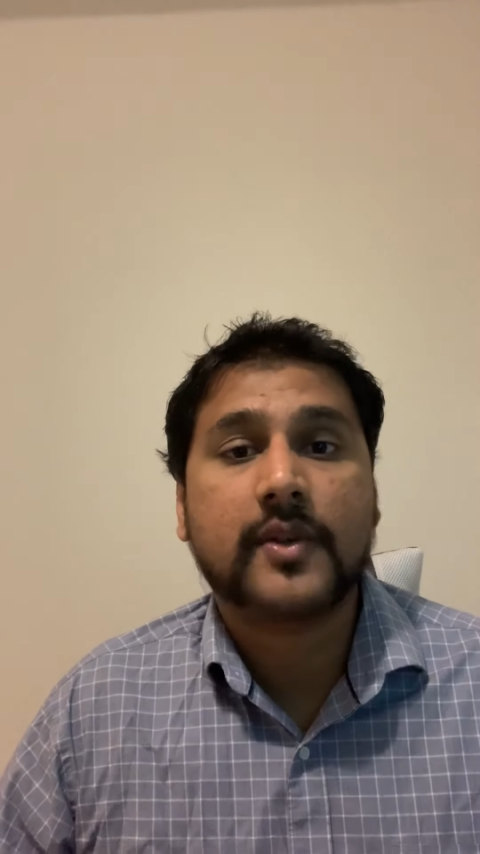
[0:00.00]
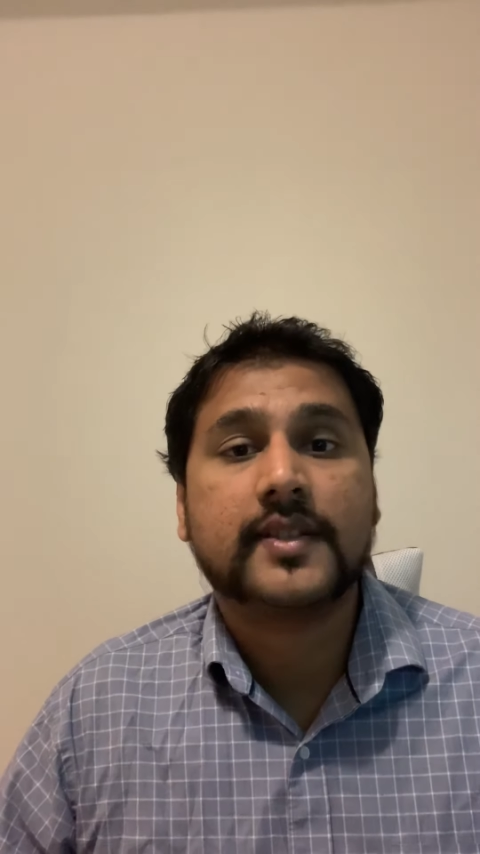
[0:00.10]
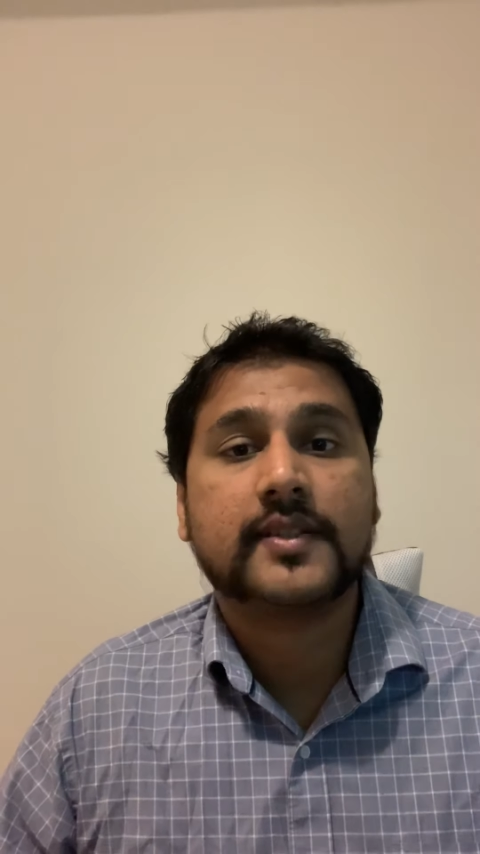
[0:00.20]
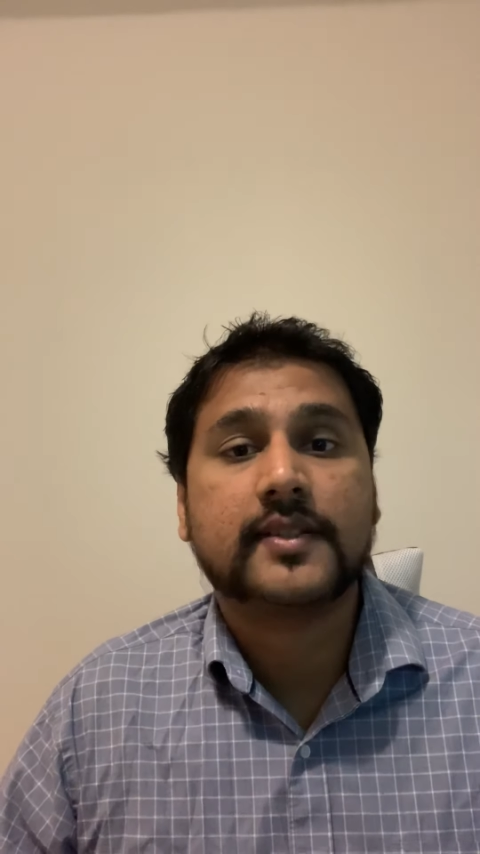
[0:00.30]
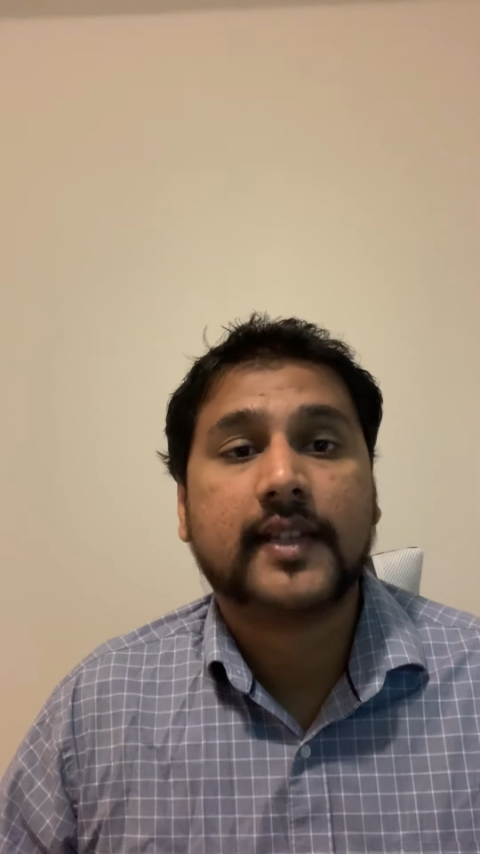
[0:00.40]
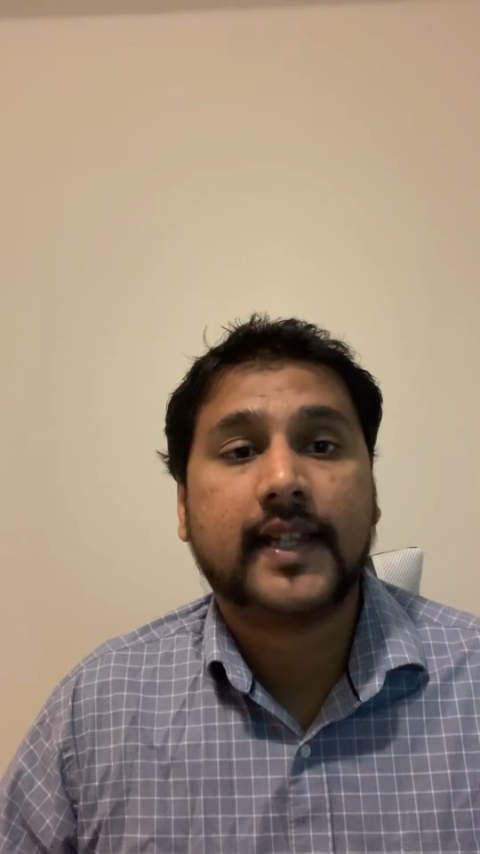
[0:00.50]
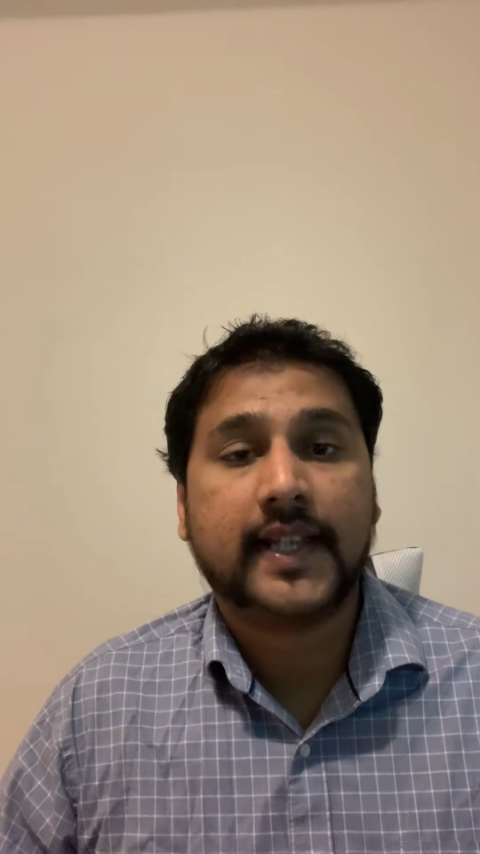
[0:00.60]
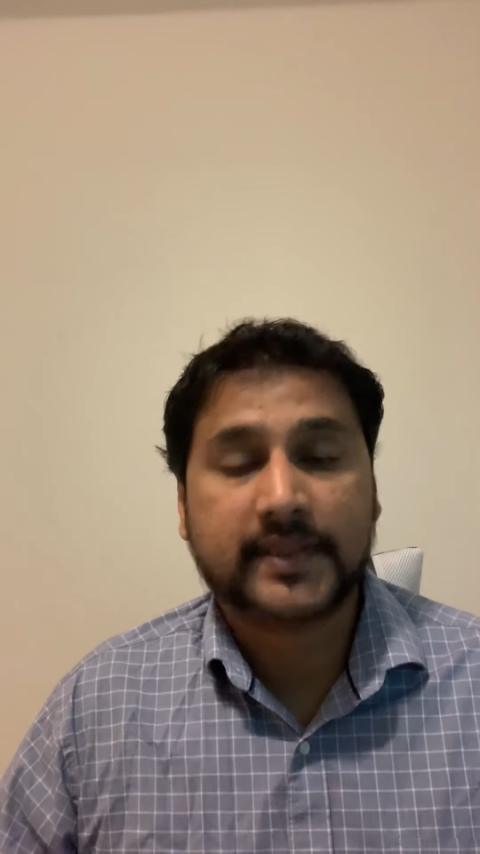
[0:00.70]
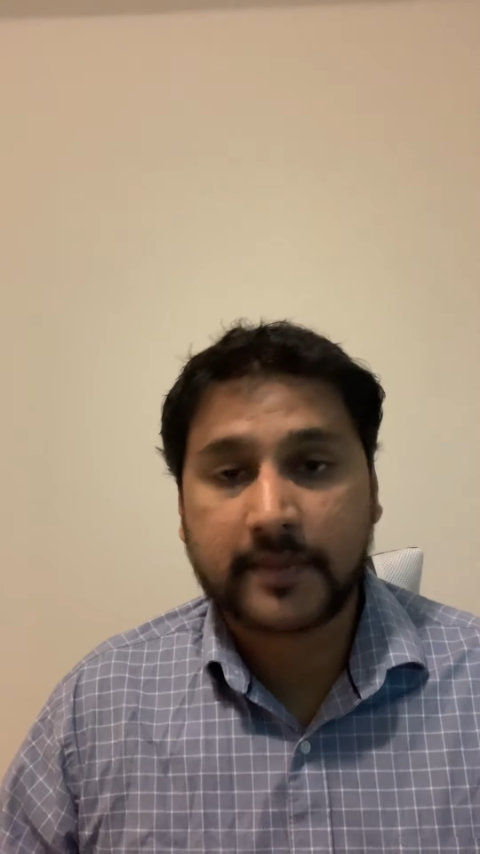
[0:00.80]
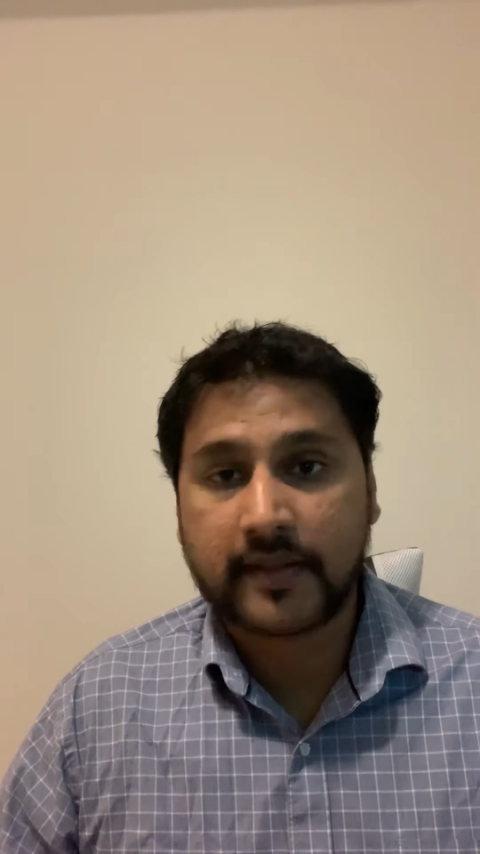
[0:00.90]
is
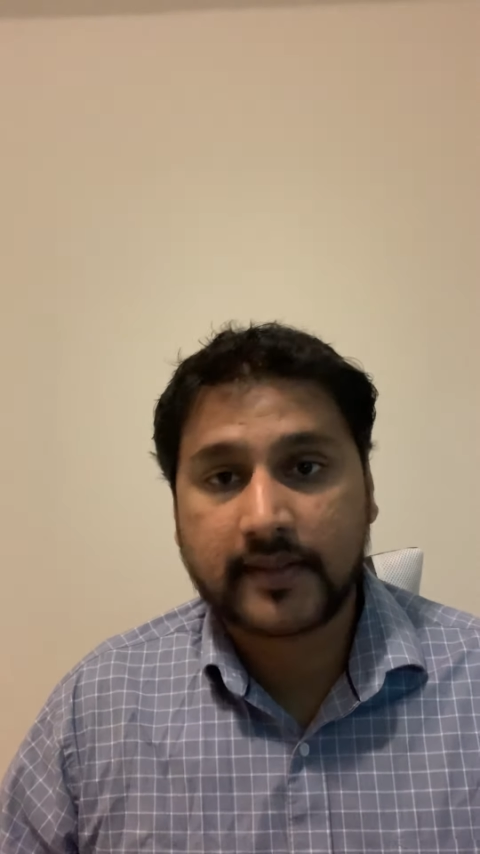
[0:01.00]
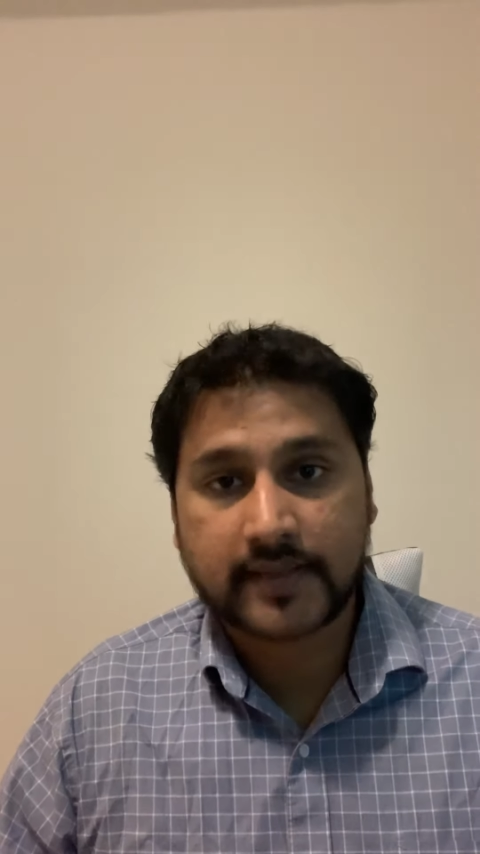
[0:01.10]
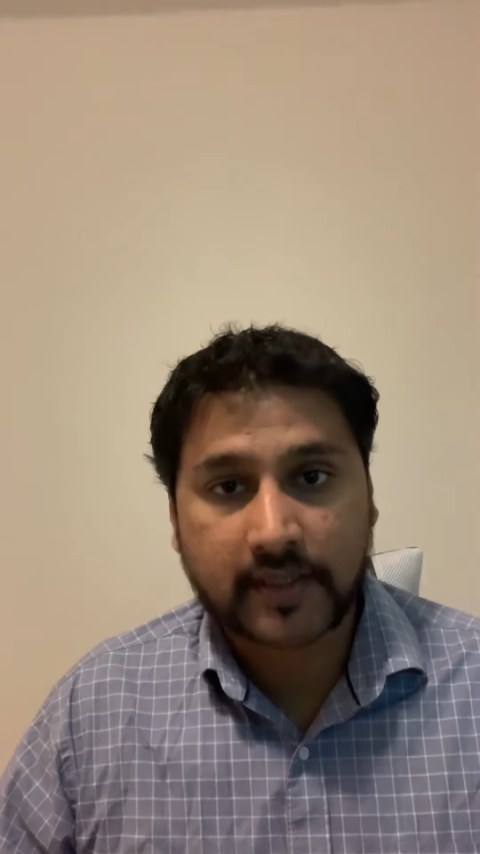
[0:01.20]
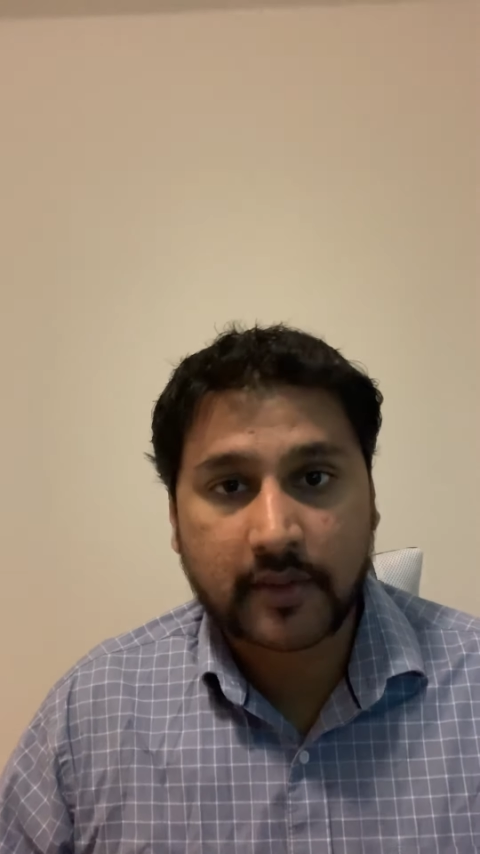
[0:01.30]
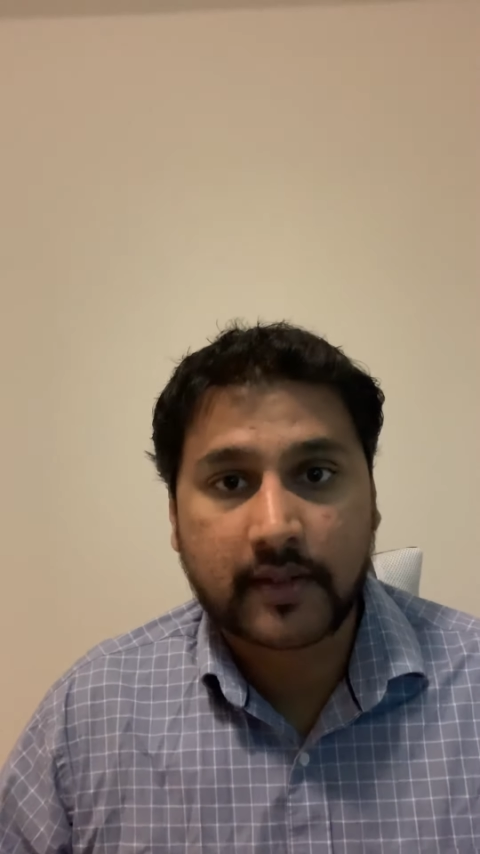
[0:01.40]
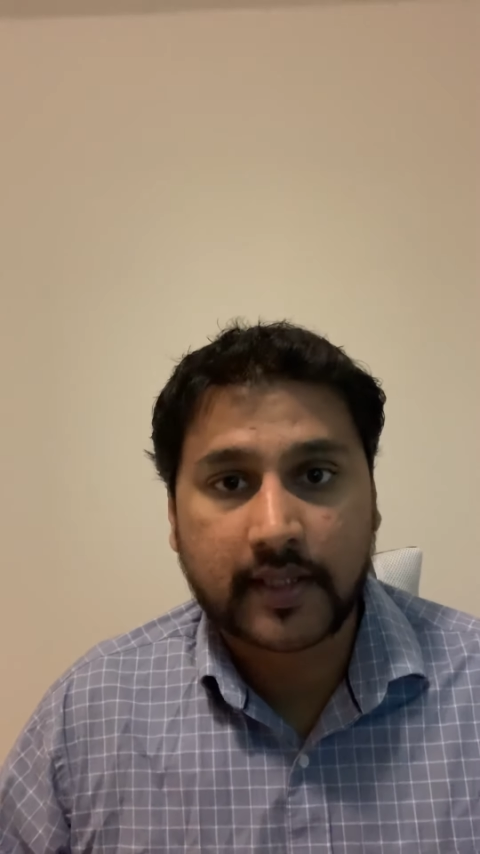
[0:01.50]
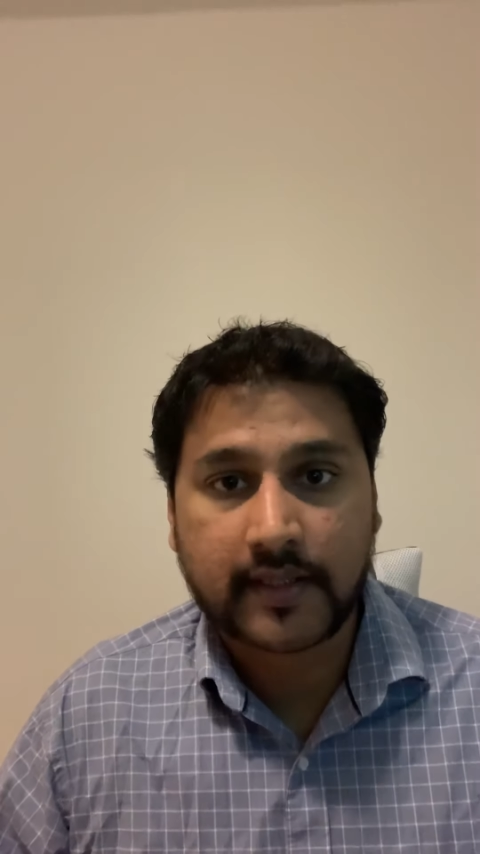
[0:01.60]
expert in security.